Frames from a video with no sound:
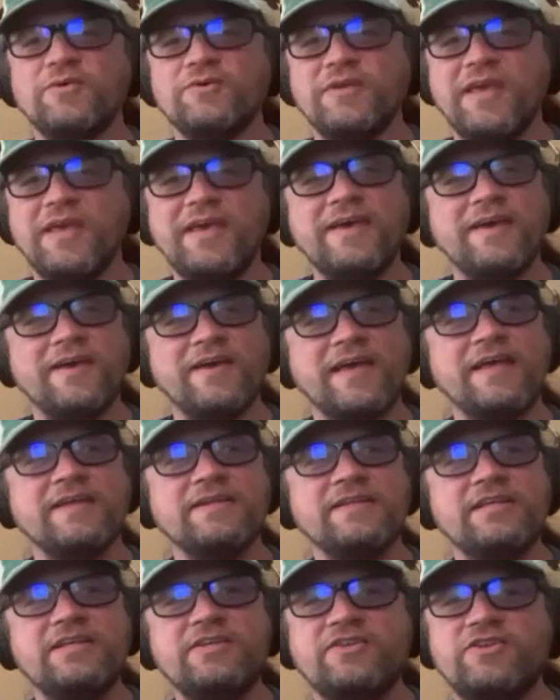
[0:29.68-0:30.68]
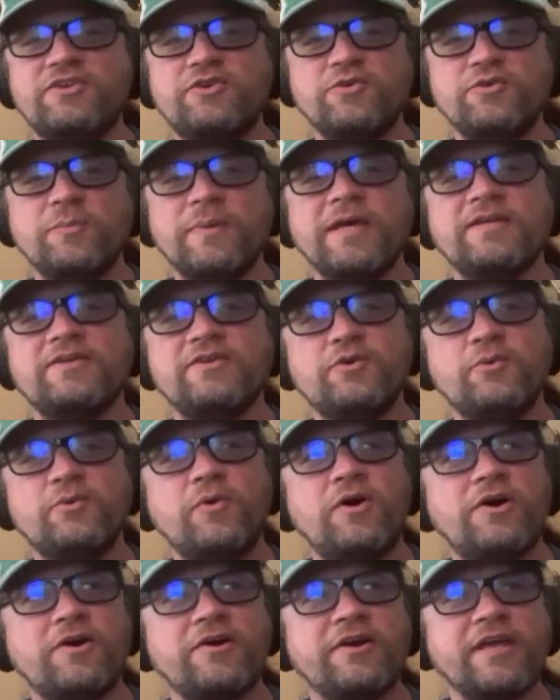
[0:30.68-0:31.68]
yeah, and EQ, man,
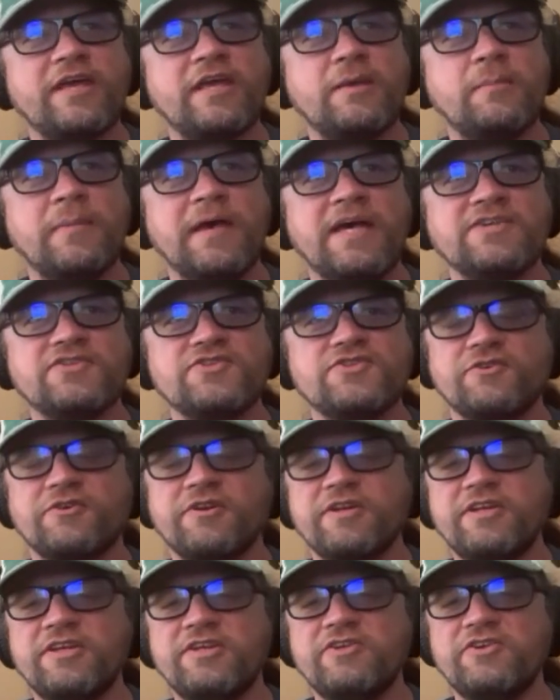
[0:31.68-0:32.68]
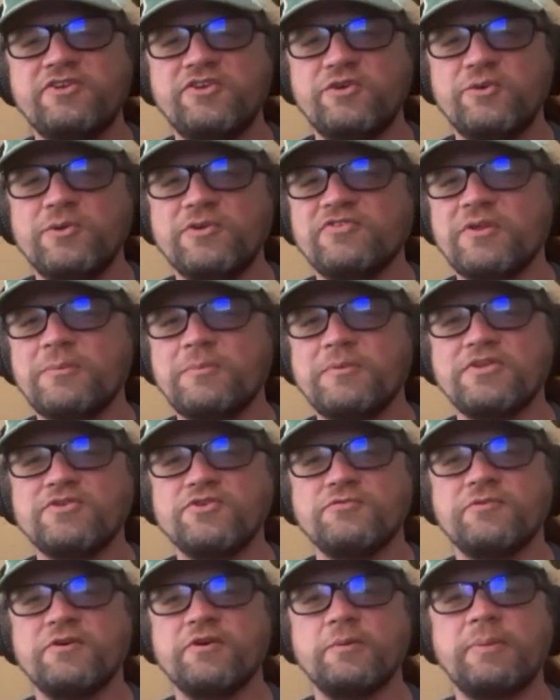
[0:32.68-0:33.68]
you are a master at EQ. It's something
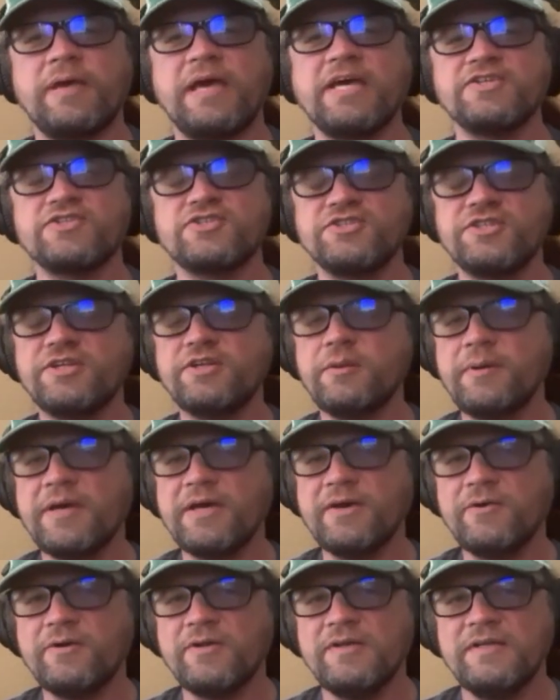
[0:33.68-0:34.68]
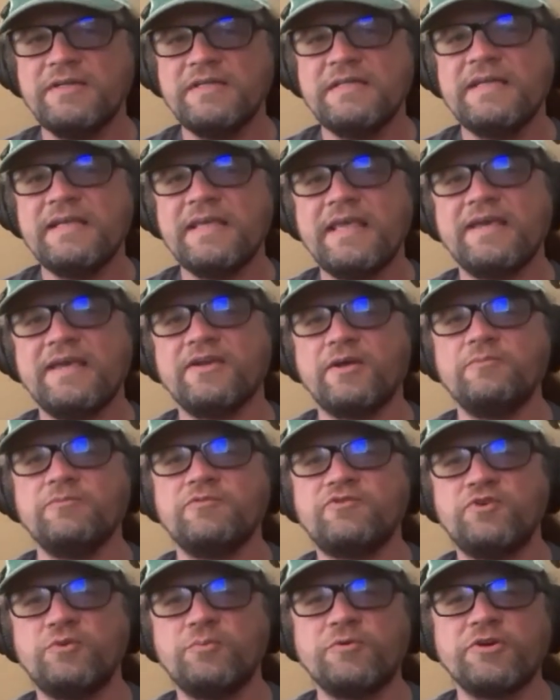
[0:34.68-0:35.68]
that you're very passionate about, and I'm
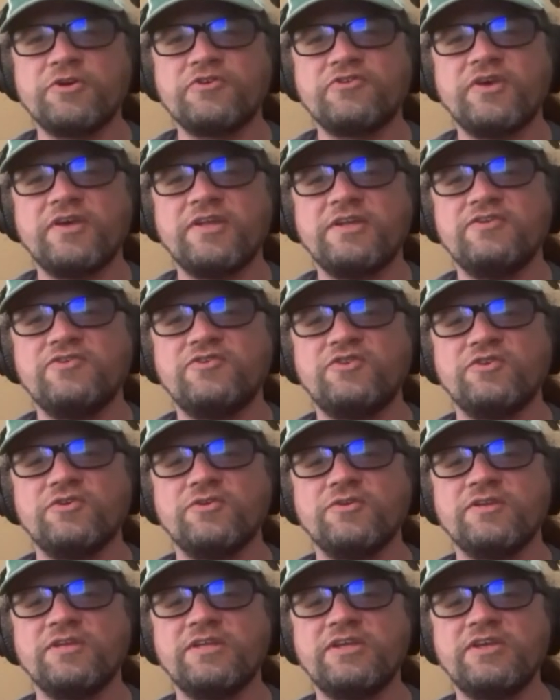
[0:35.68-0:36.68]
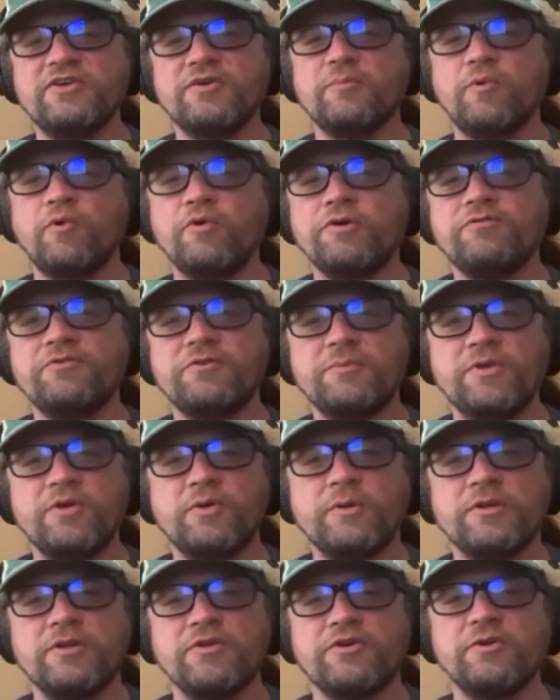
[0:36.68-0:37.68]
super excited to hear more from
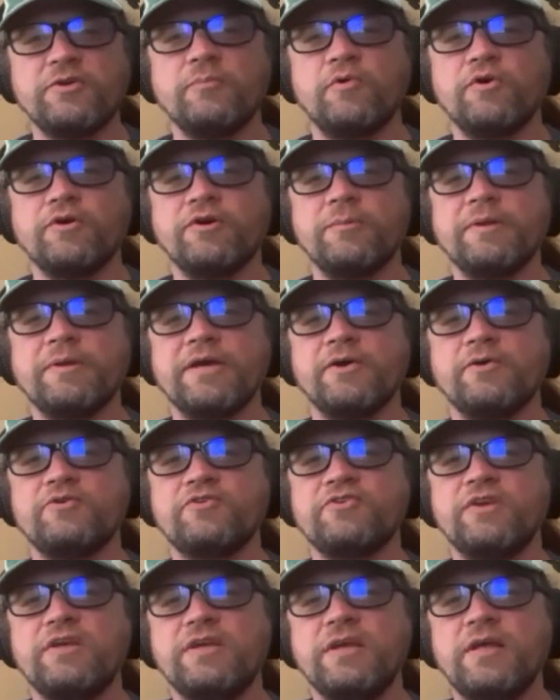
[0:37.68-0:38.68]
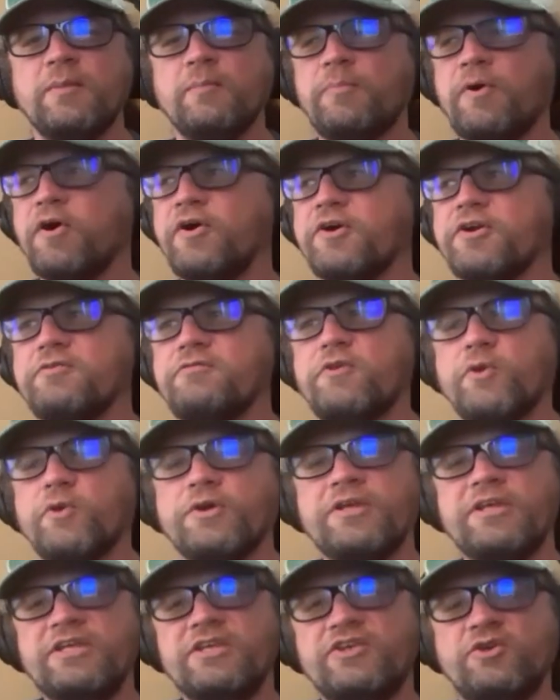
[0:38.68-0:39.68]
you and learn more about part of
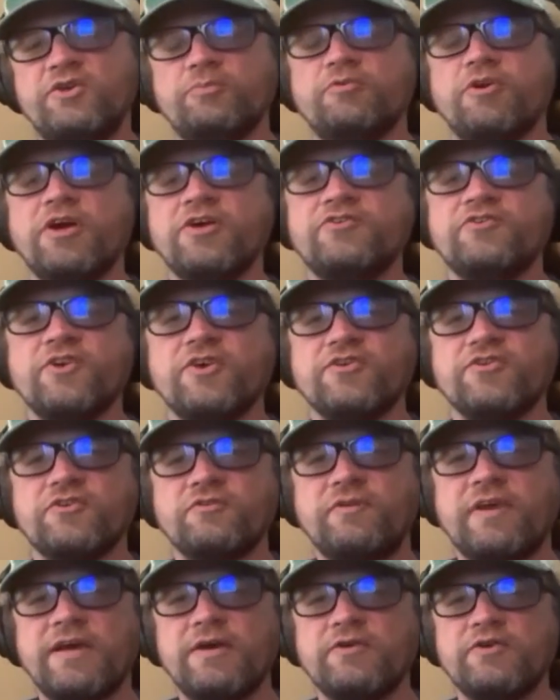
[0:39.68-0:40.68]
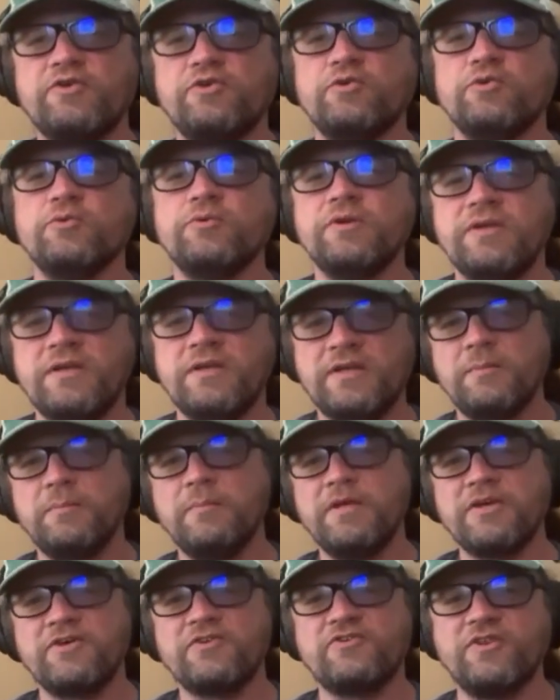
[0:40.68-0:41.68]
your EQ process of how you
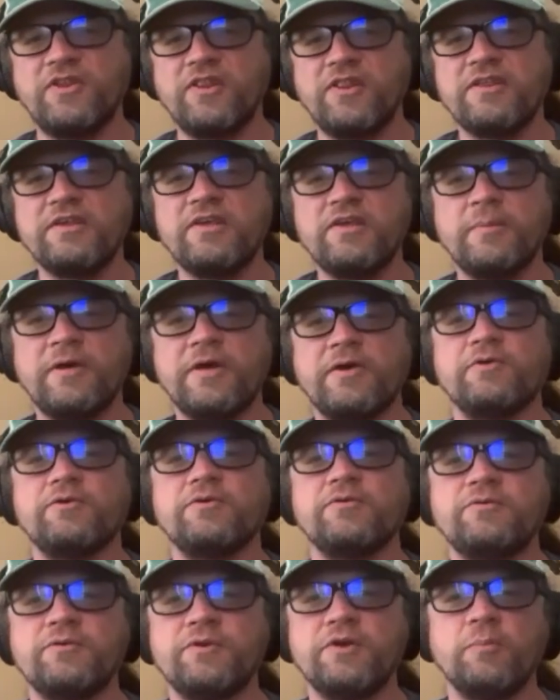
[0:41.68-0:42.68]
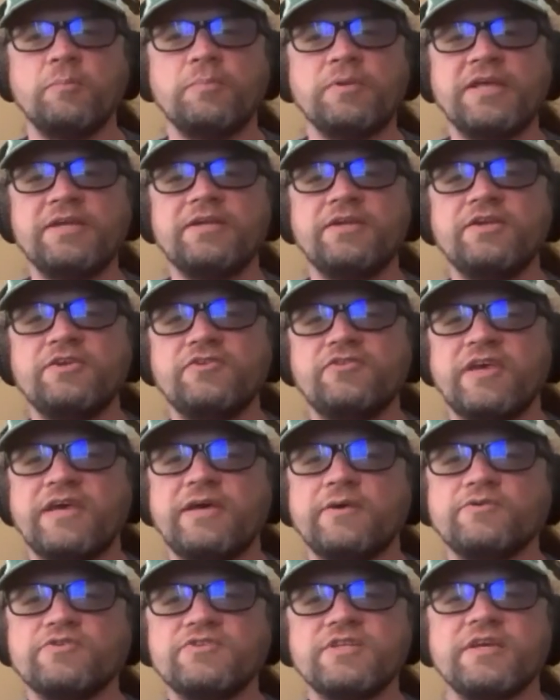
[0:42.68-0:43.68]
mix and think about, blending
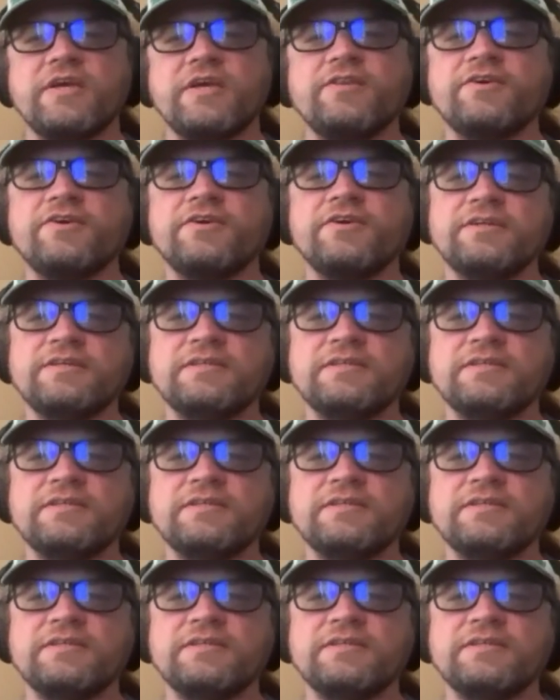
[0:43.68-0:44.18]
sounds together.